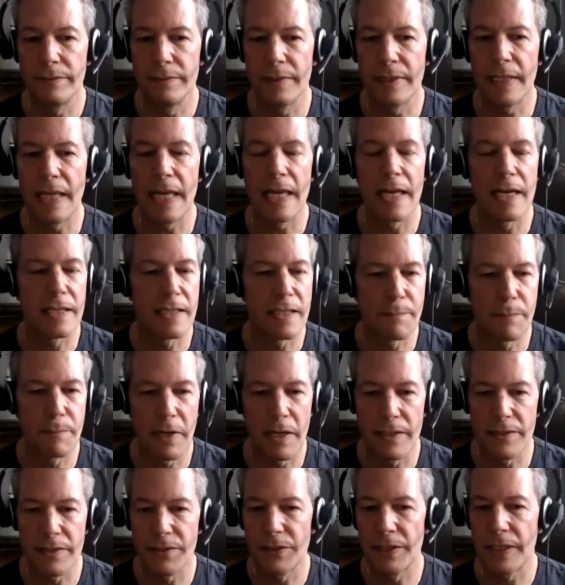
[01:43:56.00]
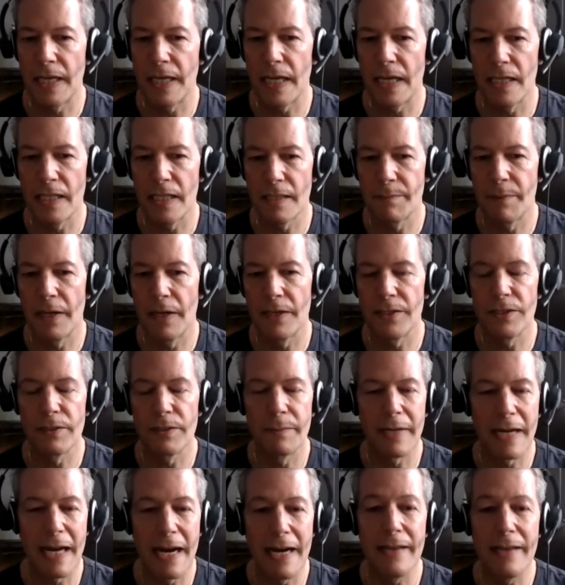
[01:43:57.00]
get a sponsor, get a sponsor,
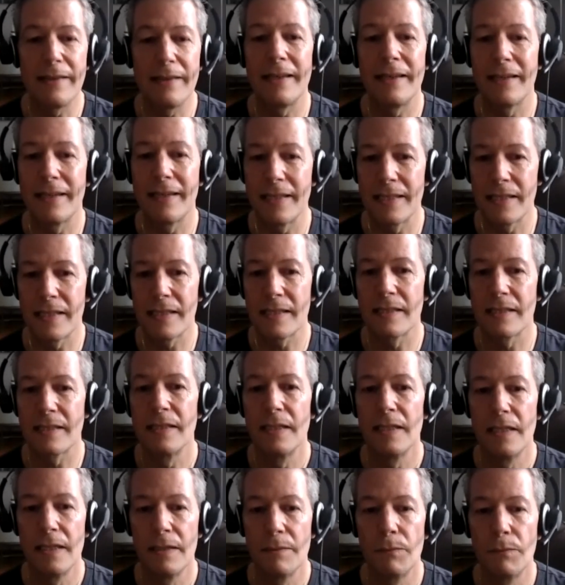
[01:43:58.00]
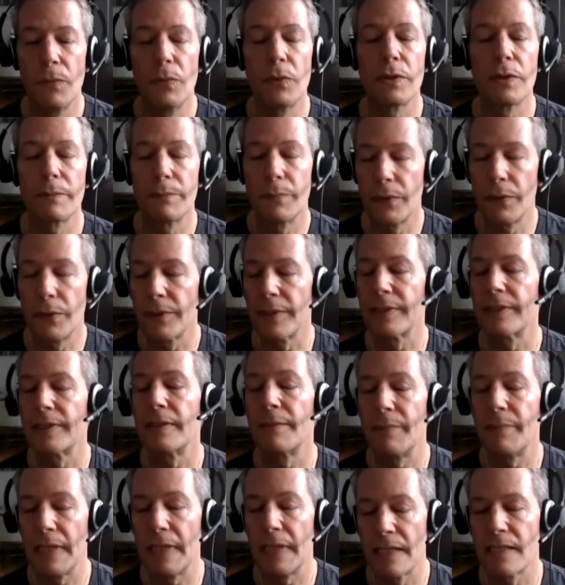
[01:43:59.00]
but I think it's more important to
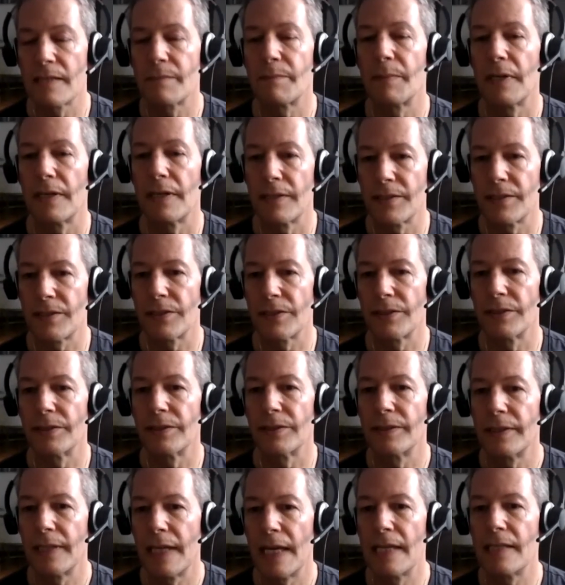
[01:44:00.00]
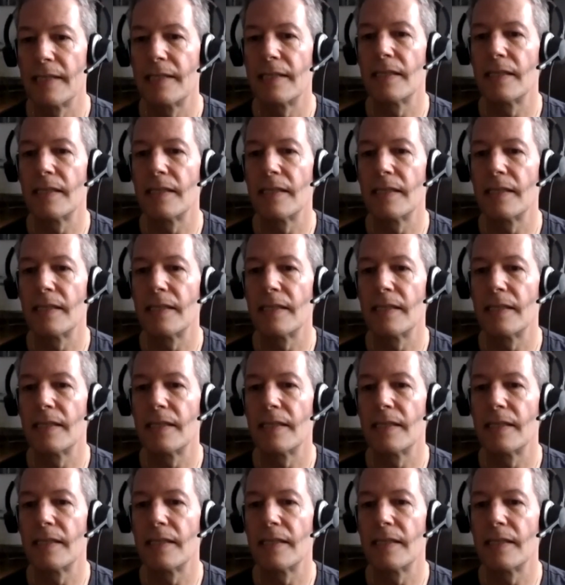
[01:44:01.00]
be a sponsor and